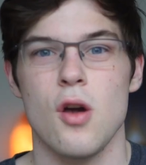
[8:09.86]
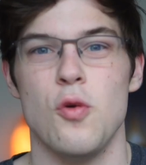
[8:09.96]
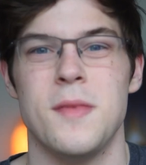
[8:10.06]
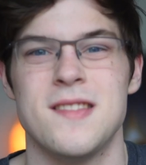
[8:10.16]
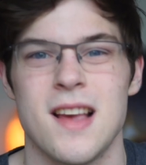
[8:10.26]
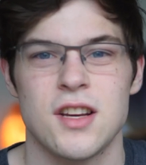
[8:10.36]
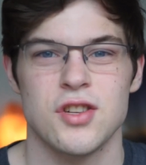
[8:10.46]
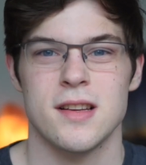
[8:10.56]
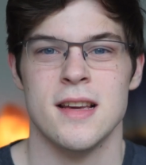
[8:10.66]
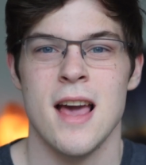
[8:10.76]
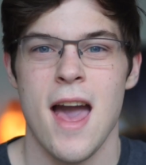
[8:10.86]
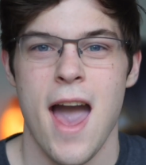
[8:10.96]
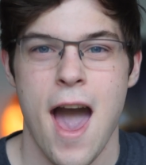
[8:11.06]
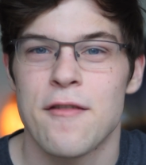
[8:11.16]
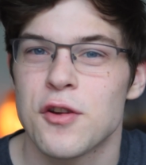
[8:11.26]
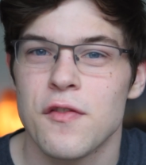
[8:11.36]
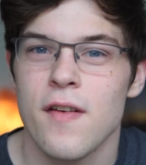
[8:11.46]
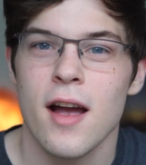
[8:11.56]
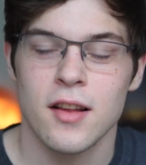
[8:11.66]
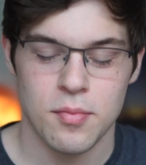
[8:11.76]
Oh, this is actually after the
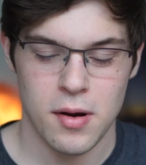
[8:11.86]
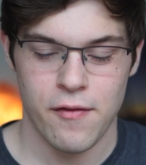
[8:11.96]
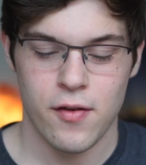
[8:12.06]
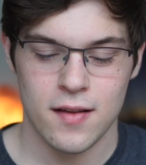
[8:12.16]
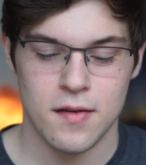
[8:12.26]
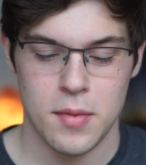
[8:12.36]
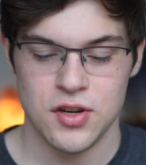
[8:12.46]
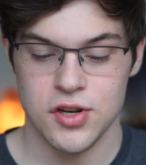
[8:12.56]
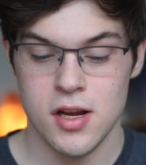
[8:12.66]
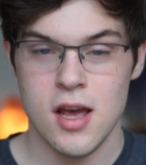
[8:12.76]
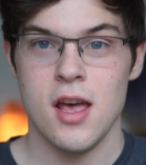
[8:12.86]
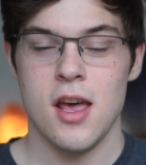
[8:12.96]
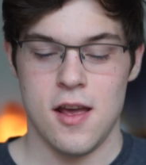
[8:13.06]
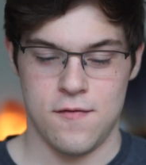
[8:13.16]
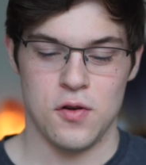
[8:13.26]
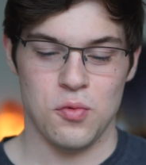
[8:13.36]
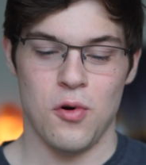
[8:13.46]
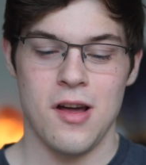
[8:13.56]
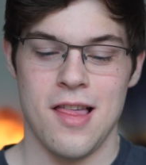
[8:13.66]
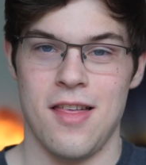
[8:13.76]
fact, but I forgot to mention, if you want